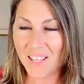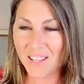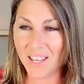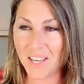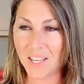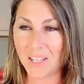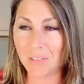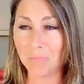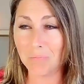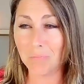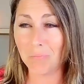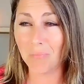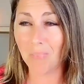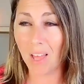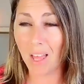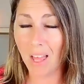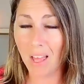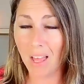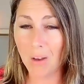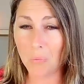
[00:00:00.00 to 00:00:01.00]
Like,
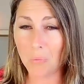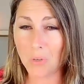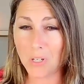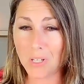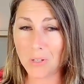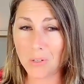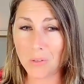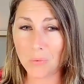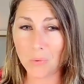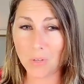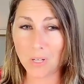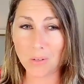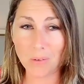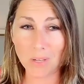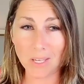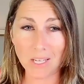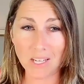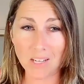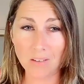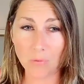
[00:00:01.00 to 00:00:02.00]
what are you
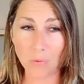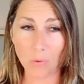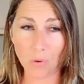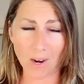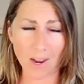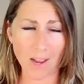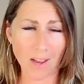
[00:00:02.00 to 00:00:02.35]
eating for?